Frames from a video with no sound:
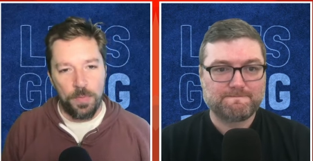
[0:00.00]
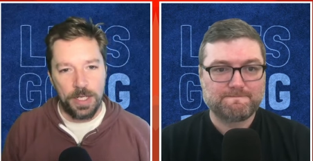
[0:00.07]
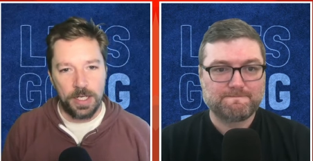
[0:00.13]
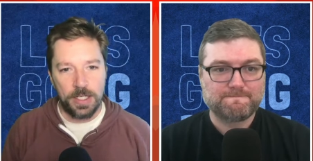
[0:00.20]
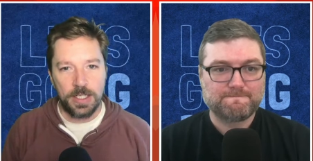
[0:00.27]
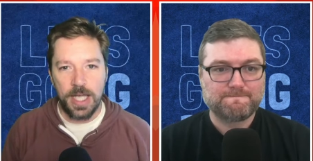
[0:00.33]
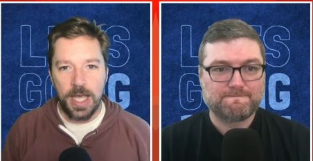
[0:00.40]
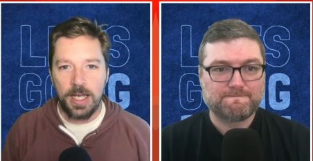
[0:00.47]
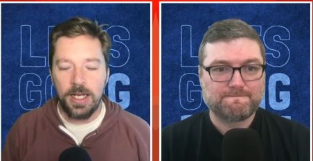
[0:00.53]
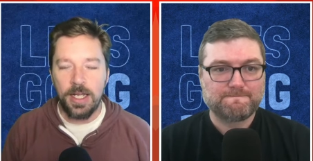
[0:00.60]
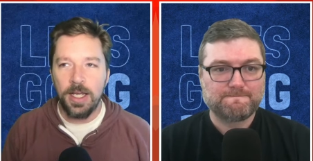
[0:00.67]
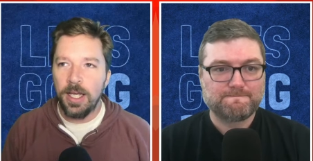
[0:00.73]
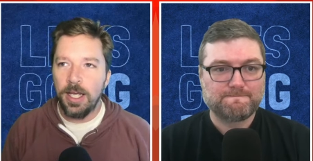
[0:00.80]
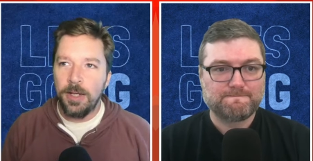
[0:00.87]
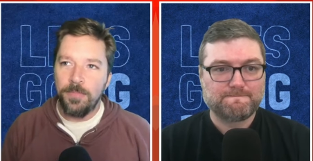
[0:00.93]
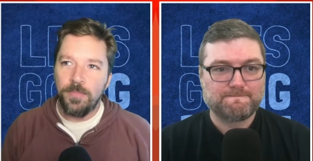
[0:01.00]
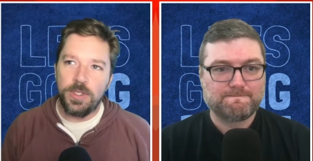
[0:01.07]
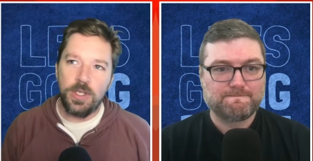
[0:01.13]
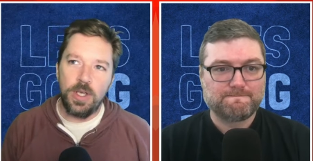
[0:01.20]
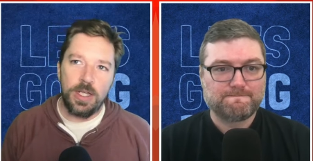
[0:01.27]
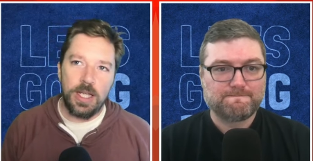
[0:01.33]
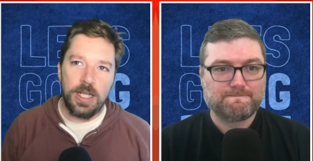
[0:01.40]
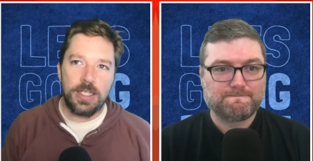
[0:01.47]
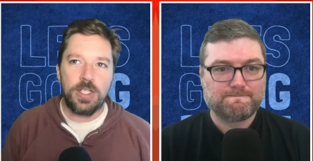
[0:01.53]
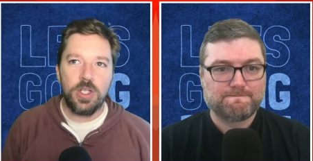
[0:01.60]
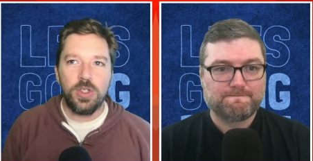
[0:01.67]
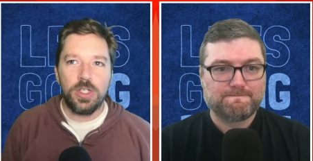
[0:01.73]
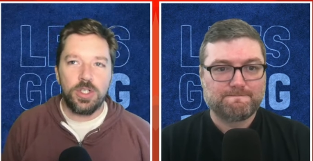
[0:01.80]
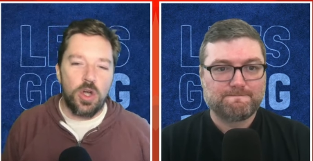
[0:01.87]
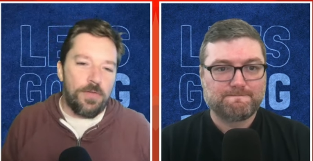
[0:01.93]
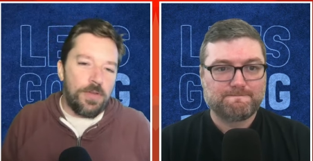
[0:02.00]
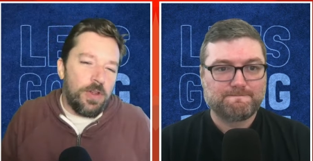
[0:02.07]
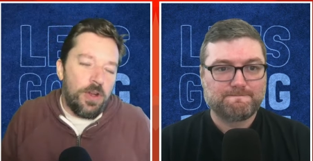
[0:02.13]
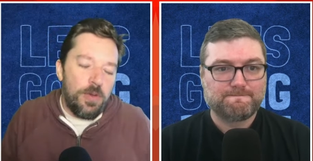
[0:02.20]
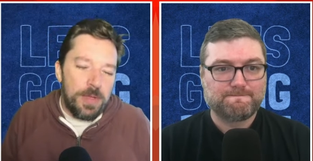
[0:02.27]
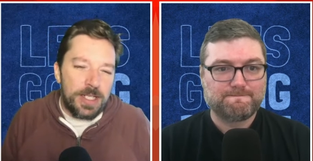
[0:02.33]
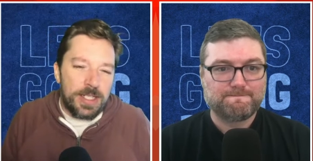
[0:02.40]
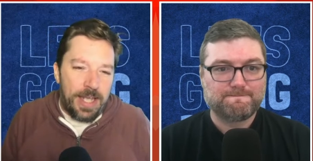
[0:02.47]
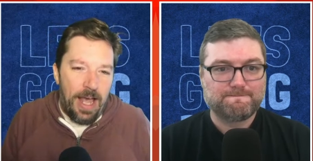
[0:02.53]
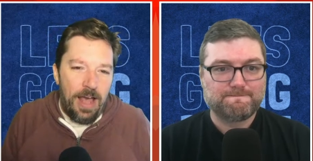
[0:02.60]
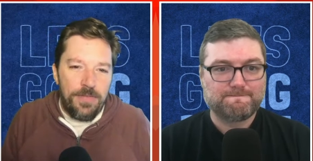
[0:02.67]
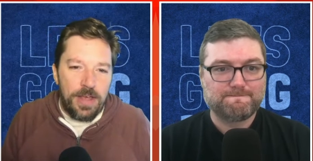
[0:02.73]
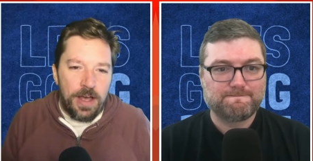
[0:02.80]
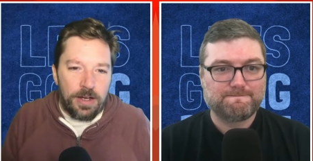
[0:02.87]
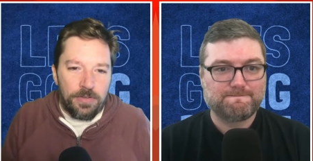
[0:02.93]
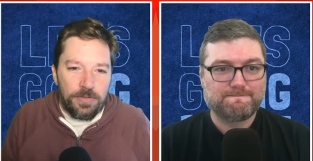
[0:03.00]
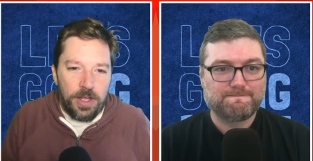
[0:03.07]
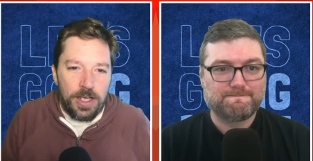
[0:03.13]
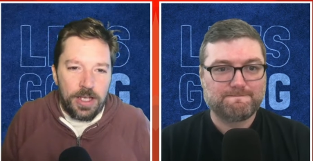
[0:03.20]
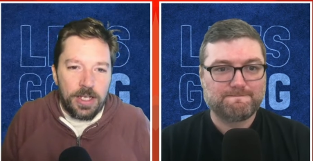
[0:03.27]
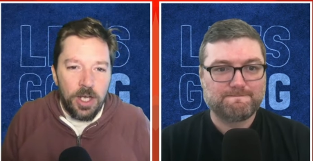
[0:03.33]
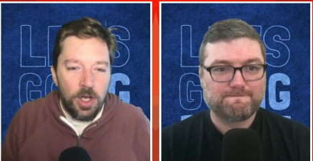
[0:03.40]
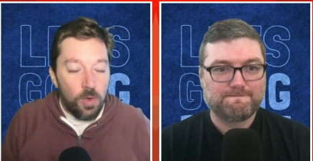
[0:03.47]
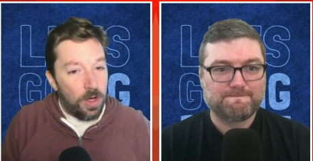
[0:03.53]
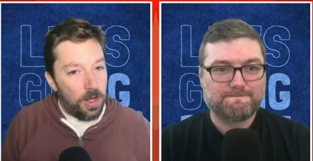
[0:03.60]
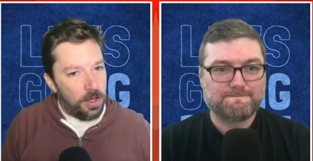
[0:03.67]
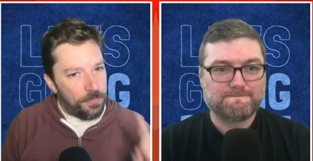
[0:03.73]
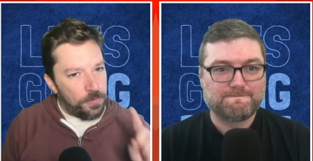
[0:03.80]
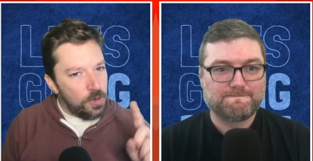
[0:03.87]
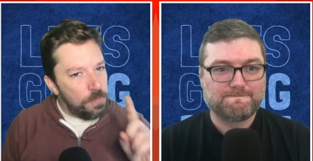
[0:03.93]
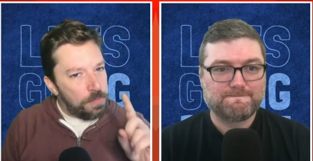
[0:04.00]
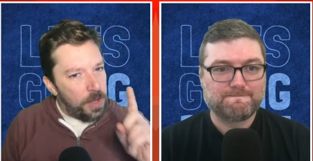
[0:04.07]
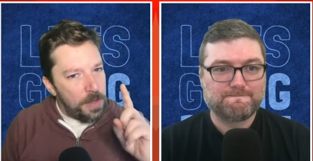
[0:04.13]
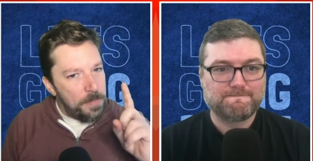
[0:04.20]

Speaker 1: Because then it still does offer a little bit of this caveat of like, well, if you play